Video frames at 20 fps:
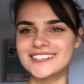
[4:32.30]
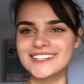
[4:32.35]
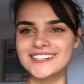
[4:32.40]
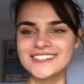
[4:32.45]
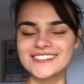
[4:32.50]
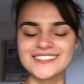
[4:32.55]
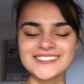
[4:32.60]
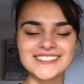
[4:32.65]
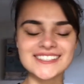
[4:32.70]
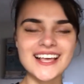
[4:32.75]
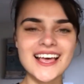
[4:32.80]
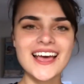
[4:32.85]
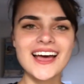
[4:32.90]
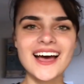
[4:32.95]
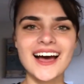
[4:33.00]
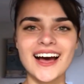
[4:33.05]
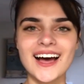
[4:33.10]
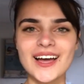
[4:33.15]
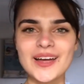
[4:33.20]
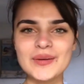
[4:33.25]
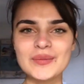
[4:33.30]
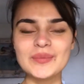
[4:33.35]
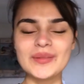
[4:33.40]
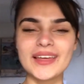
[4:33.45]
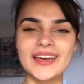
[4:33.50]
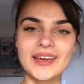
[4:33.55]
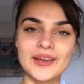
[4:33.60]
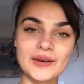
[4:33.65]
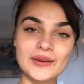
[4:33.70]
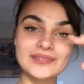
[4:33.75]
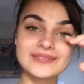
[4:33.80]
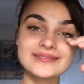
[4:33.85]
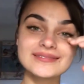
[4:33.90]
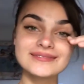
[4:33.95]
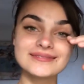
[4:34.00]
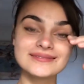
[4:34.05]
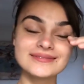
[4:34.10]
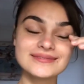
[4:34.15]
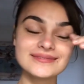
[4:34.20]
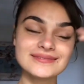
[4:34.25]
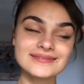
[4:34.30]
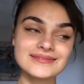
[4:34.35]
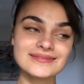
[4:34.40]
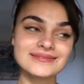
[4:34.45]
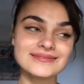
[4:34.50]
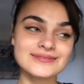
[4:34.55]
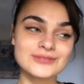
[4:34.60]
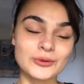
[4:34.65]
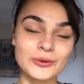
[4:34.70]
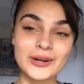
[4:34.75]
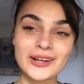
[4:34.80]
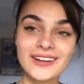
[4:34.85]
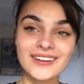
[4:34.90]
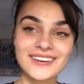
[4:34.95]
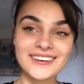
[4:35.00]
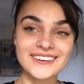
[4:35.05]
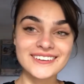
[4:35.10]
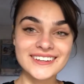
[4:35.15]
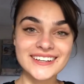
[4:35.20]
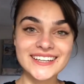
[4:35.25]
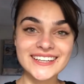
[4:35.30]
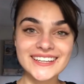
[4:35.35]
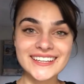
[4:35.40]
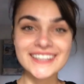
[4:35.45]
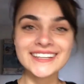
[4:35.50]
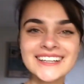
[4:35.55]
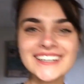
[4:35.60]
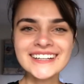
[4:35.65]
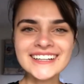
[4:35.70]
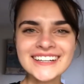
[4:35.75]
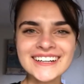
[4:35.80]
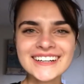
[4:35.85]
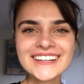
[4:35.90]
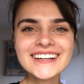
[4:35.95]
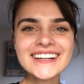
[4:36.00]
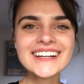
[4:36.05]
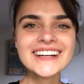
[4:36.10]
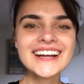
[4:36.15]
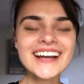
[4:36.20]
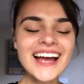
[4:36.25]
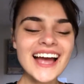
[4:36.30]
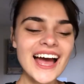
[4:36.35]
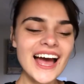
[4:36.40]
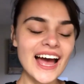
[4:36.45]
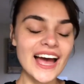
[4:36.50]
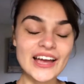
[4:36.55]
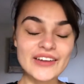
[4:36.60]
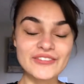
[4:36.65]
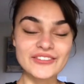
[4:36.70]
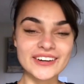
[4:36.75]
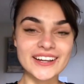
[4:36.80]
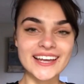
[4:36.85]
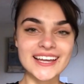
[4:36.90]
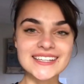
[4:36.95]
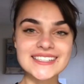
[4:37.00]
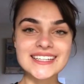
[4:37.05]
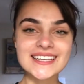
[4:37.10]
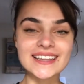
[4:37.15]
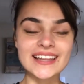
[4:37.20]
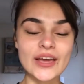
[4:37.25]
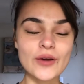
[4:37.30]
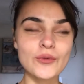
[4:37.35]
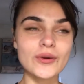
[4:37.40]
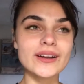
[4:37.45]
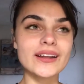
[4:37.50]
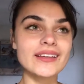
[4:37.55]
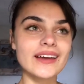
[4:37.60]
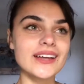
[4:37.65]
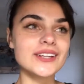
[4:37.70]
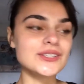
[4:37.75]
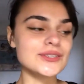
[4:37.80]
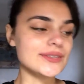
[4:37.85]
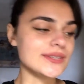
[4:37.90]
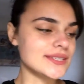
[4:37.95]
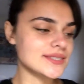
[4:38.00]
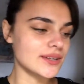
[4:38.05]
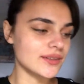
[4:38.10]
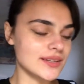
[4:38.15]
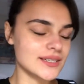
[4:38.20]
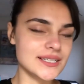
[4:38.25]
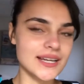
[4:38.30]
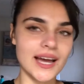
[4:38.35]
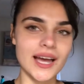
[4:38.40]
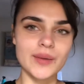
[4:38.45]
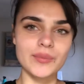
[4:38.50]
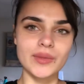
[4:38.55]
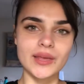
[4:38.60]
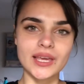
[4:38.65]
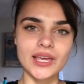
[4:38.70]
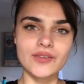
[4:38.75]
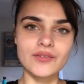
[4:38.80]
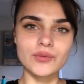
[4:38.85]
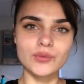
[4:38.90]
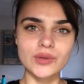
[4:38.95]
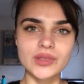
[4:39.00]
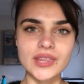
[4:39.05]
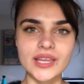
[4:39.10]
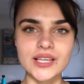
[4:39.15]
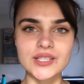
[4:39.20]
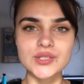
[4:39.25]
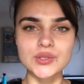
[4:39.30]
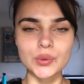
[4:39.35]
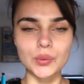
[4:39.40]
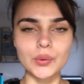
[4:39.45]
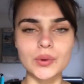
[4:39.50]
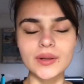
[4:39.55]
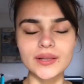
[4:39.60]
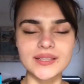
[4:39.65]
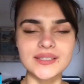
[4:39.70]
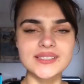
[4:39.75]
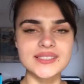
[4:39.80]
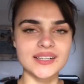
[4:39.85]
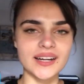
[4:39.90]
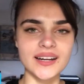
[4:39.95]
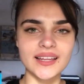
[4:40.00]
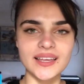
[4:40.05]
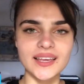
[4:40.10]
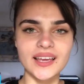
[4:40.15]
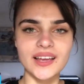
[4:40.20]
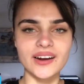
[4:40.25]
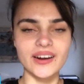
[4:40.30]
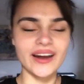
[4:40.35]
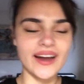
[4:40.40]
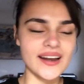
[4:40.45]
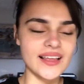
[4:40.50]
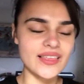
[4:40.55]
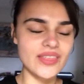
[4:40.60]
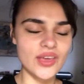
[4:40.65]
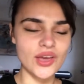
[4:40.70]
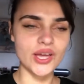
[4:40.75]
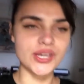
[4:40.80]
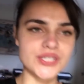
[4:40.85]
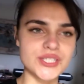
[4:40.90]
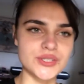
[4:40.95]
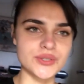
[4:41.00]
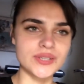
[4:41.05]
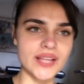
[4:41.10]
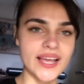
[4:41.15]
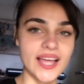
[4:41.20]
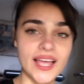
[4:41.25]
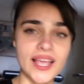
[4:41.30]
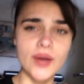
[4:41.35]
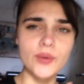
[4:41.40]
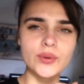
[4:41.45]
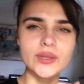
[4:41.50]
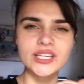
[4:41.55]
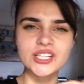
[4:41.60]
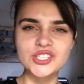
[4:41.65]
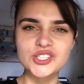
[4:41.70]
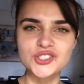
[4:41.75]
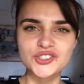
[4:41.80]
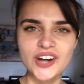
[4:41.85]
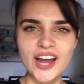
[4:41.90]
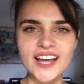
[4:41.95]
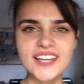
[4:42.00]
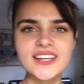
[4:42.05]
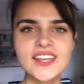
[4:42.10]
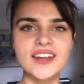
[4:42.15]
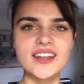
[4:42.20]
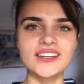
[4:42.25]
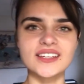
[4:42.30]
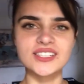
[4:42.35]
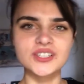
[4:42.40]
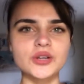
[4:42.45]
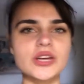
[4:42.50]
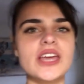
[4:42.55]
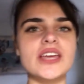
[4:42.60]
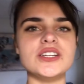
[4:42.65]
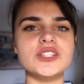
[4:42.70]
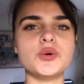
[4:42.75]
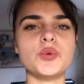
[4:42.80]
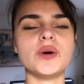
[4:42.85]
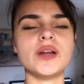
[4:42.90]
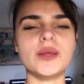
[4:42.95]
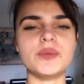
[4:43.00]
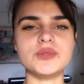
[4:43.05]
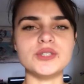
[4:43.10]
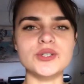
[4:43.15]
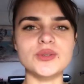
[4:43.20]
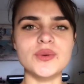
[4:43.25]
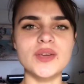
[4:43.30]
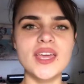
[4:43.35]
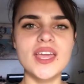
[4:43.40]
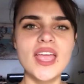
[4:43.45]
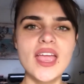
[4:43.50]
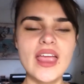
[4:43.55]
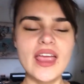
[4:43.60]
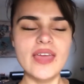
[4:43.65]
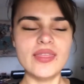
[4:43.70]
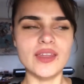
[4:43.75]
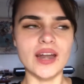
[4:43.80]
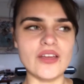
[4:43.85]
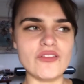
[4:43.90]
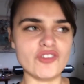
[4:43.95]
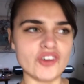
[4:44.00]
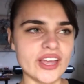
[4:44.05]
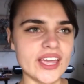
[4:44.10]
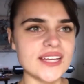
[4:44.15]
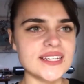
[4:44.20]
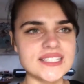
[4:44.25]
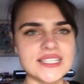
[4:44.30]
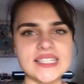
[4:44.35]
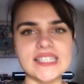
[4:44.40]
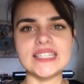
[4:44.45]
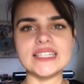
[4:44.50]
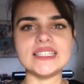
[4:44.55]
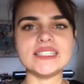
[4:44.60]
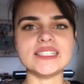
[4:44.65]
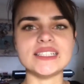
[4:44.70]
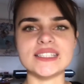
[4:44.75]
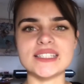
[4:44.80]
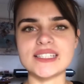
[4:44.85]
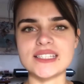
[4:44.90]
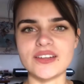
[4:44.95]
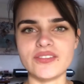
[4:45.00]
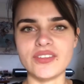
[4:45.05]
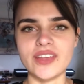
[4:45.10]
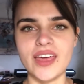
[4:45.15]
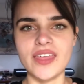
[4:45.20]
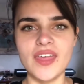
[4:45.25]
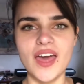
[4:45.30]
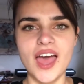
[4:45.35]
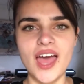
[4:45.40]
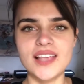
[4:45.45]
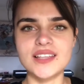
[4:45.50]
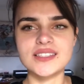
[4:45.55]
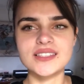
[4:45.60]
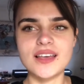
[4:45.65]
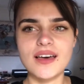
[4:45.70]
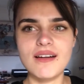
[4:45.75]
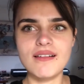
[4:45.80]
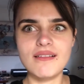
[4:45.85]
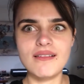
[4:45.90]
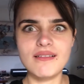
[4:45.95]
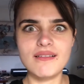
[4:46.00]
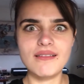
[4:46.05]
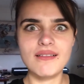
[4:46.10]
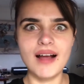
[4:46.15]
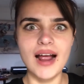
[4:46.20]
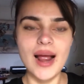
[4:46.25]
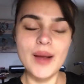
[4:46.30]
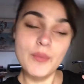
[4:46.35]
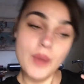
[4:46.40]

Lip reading: Joe's. I'm like real hungry. I forget to, like, when I do this all the time, like even with like school and studying or anything I do, like I get really distracted into what I'm doing, that I forget to eat and stuff like that. So